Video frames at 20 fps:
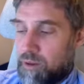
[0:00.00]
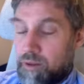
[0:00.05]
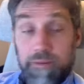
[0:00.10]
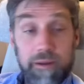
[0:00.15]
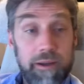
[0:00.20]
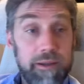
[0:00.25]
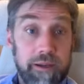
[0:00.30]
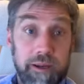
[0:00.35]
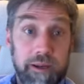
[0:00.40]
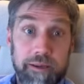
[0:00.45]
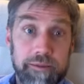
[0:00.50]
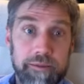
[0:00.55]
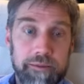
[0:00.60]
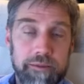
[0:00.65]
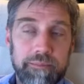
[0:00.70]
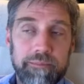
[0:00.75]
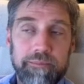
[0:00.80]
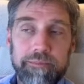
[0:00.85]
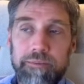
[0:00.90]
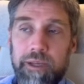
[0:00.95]

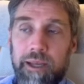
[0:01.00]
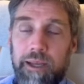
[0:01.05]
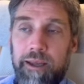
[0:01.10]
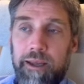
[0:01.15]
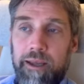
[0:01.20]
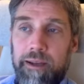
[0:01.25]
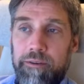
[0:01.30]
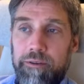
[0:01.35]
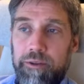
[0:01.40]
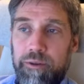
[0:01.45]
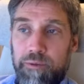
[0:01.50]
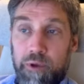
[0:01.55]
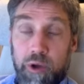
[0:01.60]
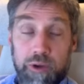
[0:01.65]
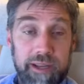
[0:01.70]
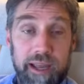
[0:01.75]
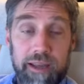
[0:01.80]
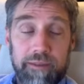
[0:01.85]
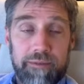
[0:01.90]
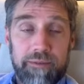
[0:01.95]
fertilizers. And you've
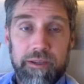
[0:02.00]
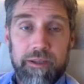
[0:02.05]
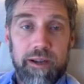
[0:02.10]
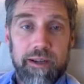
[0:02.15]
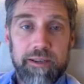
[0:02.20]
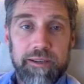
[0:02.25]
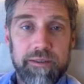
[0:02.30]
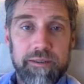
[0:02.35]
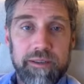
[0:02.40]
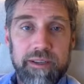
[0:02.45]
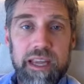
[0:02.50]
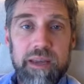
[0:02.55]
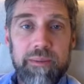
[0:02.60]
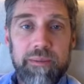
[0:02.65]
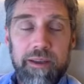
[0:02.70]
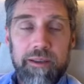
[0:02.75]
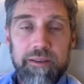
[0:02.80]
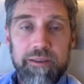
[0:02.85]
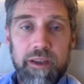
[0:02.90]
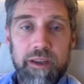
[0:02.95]
got to have fertilizers to keep
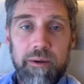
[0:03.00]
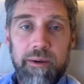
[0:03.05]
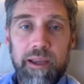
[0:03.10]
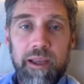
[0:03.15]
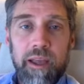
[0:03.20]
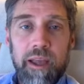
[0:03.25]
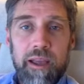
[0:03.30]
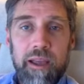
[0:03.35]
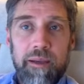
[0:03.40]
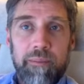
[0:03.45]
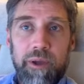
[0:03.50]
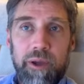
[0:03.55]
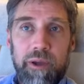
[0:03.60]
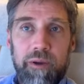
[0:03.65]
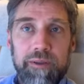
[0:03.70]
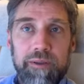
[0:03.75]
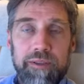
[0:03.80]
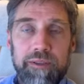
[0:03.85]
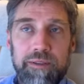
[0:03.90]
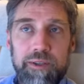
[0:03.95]
things going,
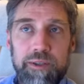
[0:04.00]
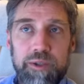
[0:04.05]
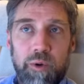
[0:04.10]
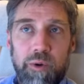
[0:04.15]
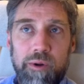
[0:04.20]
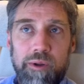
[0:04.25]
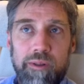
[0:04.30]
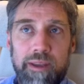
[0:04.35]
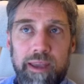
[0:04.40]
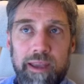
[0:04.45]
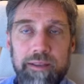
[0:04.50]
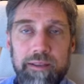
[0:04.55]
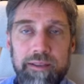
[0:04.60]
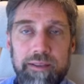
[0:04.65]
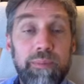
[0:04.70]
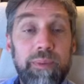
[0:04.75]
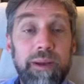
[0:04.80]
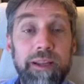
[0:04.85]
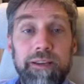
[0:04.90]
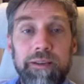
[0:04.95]
because the soil gets
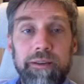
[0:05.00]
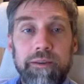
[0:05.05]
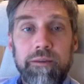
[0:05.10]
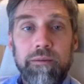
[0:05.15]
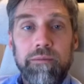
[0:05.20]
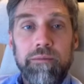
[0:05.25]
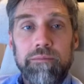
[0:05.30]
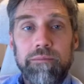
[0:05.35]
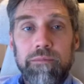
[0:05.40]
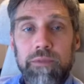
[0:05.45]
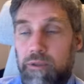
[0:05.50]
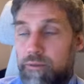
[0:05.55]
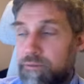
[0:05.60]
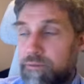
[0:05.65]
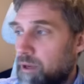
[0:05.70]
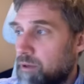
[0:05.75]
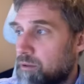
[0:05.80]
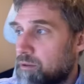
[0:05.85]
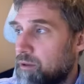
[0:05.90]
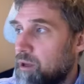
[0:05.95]
depleted. And in
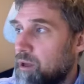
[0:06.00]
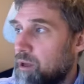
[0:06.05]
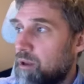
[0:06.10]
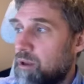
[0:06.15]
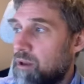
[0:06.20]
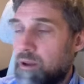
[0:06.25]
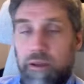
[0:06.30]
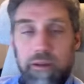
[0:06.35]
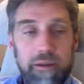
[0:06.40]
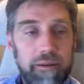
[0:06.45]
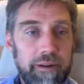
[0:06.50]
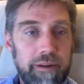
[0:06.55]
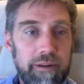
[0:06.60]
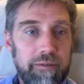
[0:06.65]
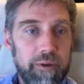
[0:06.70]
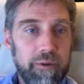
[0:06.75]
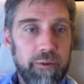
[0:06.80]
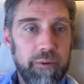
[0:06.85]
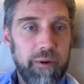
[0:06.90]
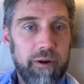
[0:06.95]
fact, if any
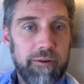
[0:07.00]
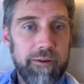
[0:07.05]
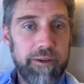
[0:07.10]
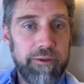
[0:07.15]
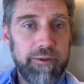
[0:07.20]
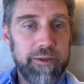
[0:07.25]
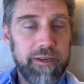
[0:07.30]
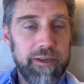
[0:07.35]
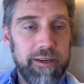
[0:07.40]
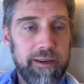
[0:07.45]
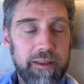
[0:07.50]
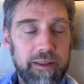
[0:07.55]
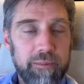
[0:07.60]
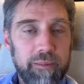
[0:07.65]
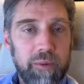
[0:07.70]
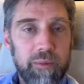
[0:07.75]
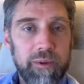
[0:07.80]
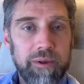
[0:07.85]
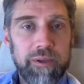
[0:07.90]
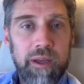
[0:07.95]
of you are interested, at the
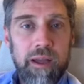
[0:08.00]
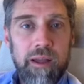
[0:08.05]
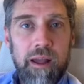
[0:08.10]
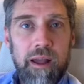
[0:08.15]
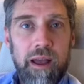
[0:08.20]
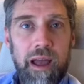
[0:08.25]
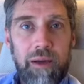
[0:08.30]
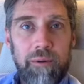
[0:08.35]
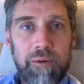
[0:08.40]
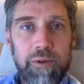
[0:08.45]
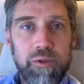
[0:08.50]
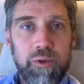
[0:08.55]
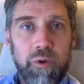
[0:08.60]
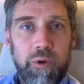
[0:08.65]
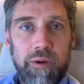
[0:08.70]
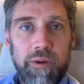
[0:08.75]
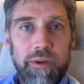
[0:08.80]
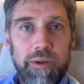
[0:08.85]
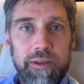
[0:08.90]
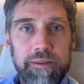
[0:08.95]
moment, our
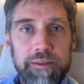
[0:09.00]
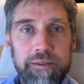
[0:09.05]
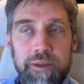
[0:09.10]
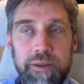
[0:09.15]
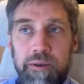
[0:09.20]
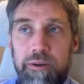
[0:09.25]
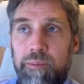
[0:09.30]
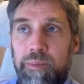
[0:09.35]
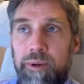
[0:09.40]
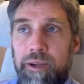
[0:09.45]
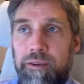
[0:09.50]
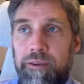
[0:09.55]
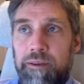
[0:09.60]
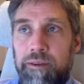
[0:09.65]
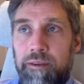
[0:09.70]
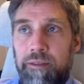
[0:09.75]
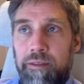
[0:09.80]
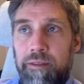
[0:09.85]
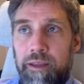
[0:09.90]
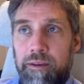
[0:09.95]
soil is so
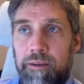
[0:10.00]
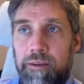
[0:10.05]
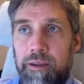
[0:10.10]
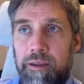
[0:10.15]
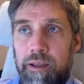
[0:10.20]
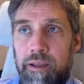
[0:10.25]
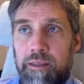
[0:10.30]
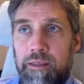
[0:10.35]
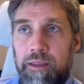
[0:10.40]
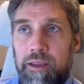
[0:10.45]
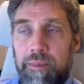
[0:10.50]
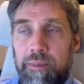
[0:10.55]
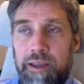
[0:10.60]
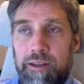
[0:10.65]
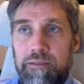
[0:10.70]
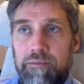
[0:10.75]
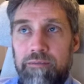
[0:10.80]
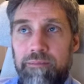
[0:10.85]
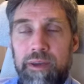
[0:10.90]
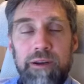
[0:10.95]
depleted that the
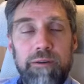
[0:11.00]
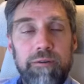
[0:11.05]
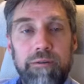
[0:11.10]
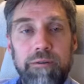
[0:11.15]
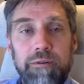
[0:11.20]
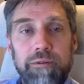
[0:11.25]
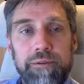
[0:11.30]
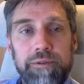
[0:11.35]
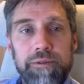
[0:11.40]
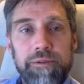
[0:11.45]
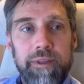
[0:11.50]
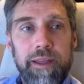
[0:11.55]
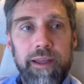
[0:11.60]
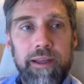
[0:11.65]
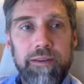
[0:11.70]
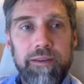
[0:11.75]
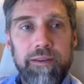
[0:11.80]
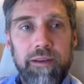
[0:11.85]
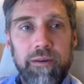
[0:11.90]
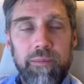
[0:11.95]
amount of minerals
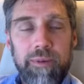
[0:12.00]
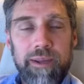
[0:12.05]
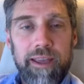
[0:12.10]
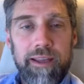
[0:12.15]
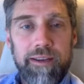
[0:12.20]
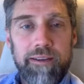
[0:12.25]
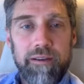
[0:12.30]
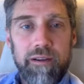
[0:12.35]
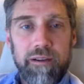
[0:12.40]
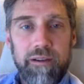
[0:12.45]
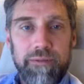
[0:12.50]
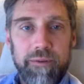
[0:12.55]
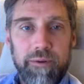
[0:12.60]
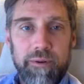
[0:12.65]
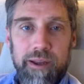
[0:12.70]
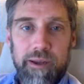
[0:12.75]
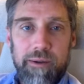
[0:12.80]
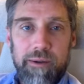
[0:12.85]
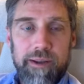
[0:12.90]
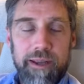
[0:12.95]
that we get in our
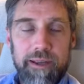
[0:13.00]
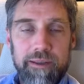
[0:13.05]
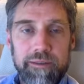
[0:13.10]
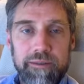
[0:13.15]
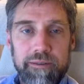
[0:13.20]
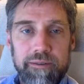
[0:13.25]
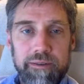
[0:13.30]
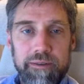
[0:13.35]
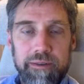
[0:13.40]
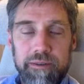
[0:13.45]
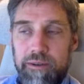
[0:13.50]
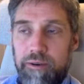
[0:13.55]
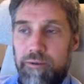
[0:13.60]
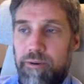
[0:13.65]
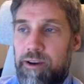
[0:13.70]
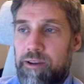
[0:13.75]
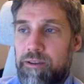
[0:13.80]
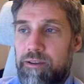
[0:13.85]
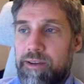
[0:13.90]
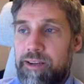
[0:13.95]
food nowadays is
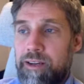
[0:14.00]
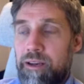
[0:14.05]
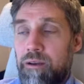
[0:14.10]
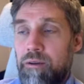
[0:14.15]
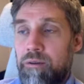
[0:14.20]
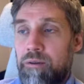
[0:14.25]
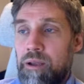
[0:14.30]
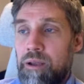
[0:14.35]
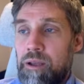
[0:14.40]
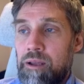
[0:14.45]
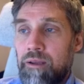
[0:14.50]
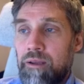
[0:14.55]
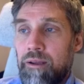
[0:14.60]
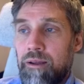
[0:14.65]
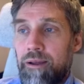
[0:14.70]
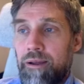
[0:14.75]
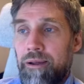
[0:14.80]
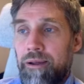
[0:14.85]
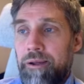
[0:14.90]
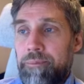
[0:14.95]
horrendously low.
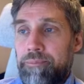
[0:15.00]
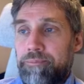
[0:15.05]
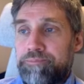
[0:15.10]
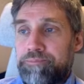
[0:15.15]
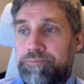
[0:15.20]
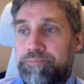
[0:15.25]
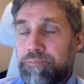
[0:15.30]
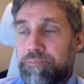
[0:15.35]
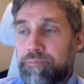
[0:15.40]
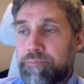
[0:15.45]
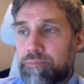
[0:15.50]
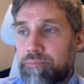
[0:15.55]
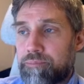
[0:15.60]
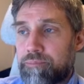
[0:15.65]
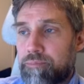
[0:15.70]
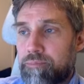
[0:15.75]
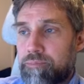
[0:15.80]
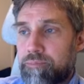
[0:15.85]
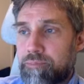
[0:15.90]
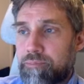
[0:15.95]

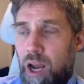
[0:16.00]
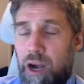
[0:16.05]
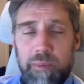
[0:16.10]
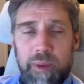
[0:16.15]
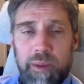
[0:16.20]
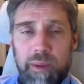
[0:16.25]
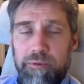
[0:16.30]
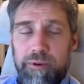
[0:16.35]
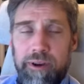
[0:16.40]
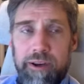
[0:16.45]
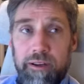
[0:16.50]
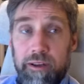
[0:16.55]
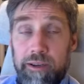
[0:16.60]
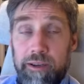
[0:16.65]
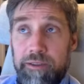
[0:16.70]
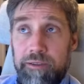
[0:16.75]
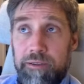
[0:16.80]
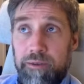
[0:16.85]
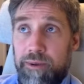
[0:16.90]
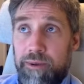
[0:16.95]
I remember reading at
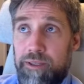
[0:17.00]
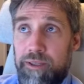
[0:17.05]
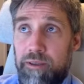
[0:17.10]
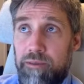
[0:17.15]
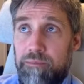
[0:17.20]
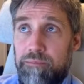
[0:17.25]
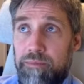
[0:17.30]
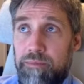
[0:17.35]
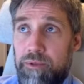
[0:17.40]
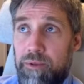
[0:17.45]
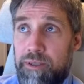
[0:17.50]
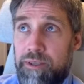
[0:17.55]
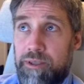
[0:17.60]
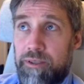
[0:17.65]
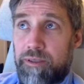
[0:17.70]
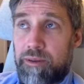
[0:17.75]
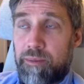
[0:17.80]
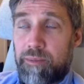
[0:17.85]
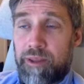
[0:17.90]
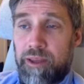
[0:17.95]
least 20
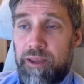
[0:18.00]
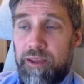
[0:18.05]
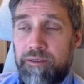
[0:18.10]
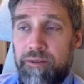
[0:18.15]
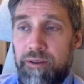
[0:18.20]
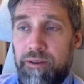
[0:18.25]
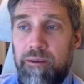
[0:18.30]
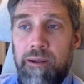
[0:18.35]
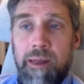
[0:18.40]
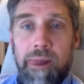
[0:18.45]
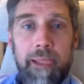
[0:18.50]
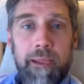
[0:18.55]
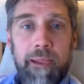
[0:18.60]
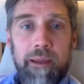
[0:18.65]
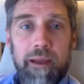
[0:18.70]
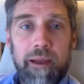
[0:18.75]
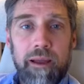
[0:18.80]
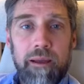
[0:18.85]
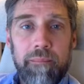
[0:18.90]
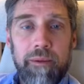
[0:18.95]
something years ago,
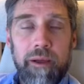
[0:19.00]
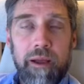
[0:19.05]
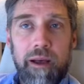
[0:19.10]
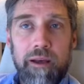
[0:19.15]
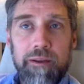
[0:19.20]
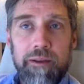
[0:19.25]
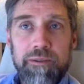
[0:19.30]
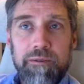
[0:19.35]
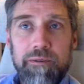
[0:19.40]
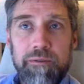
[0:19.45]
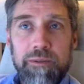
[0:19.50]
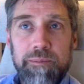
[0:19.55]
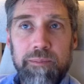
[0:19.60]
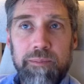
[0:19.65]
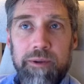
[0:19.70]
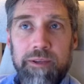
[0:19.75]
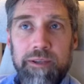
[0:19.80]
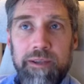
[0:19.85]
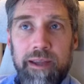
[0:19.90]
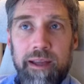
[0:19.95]
articles
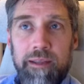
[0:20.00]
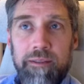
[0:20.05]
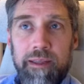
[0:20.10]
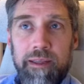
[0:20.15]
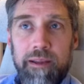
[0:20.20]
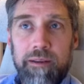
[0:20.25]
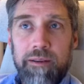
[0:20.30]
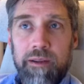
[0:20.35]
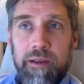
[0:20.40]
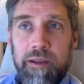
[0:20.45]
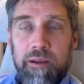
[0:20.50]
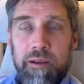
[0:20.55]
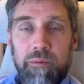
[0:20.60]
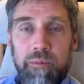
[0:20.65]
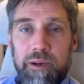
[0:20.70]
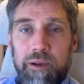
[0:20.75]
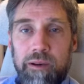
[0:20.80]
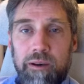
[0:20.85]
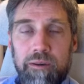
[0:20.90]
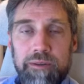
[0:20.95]
pointing out that
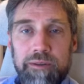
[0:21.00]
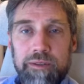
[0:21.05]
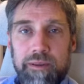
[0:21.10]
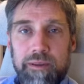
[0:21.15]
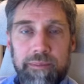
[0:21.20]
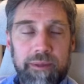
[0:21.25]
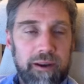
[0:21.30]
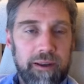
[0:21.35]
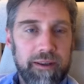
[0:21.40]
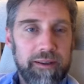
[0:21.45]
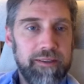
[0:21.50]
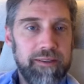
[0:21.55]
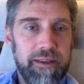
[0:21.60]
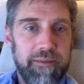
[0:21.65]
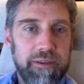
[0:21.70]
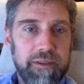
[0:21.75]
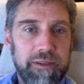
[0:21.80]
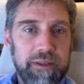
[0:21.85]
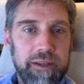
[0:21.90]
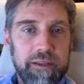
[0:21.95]
we'd lost something like
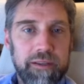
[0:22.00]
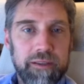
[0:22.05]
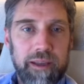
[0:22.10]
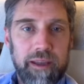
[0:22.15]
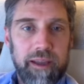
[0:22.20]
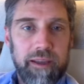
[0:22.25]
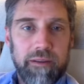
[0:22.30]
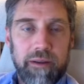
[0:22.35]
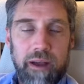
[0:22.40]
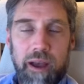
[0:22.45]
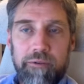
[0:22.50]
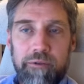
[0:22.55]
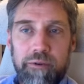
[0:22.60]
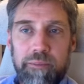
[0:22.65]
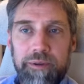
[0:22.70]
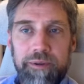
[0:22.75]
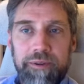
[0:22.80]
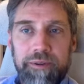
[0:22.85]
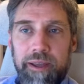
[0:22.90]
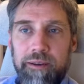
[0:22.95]
70 to
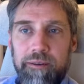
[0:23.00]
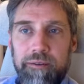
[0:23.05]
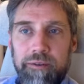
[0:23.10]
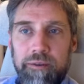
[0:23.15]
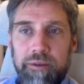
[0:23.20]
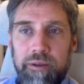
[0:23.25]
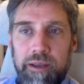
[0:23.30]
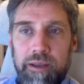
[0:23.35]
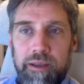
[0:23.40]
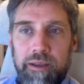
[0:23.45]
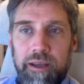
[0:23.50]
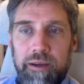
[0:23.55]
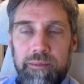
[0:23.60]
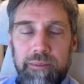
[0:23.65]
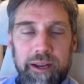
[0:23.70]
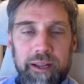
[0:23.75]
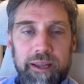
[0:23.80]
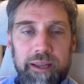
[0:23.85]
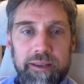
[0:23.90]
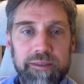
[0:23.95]
100% in
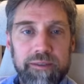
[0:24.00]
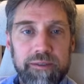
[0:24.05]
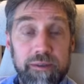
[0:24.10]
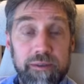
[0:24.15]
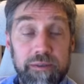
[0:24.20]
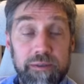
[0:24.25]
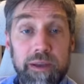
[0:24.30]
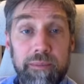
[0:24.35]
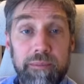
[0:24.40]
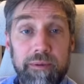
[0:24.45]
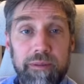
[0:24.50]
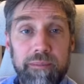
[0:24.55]
many cases of some of